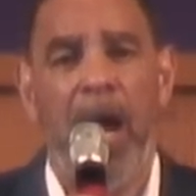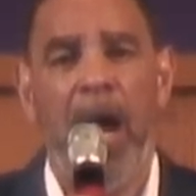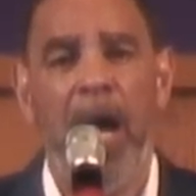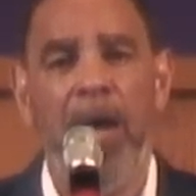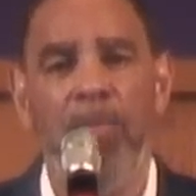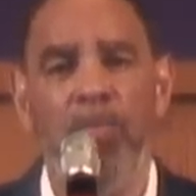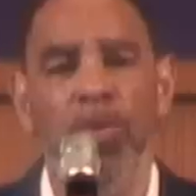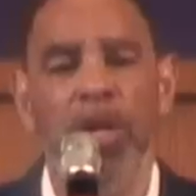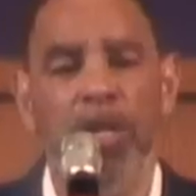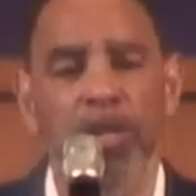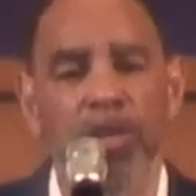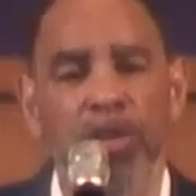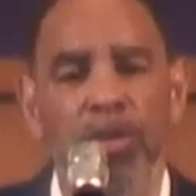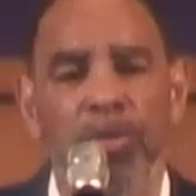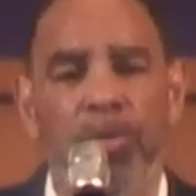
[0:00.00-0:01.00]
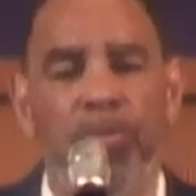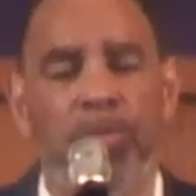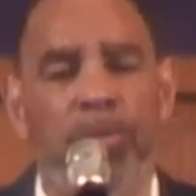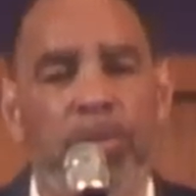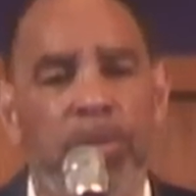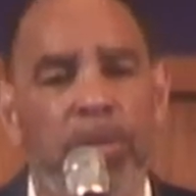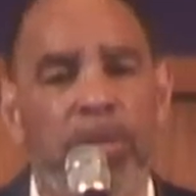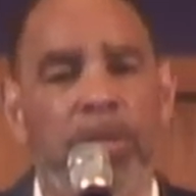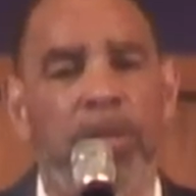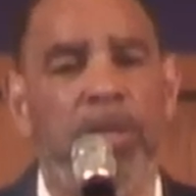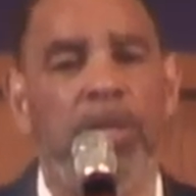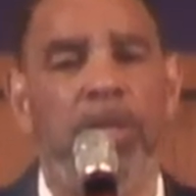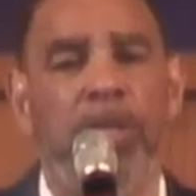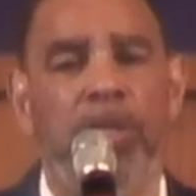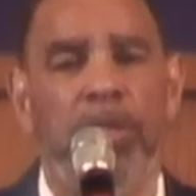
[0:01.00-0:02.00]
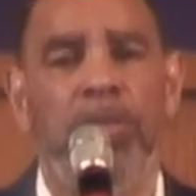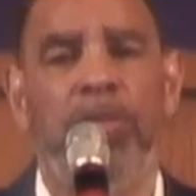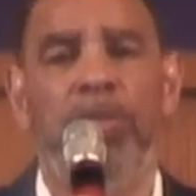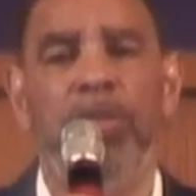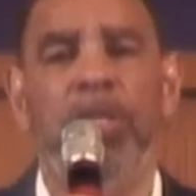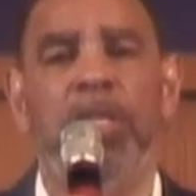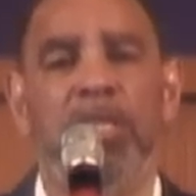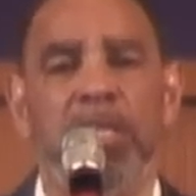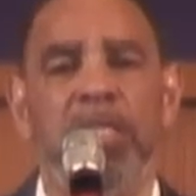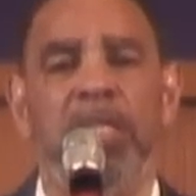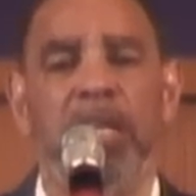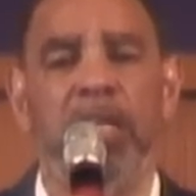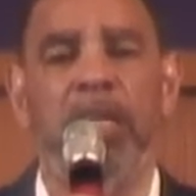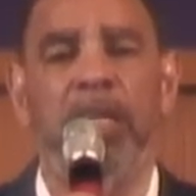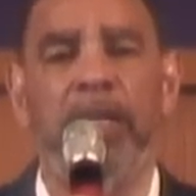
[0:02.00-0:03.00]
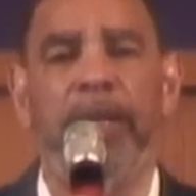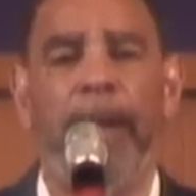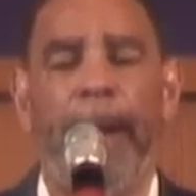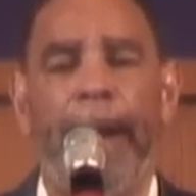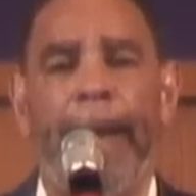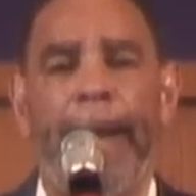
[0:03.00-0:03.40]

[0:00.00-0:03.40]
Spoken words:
I want you to consider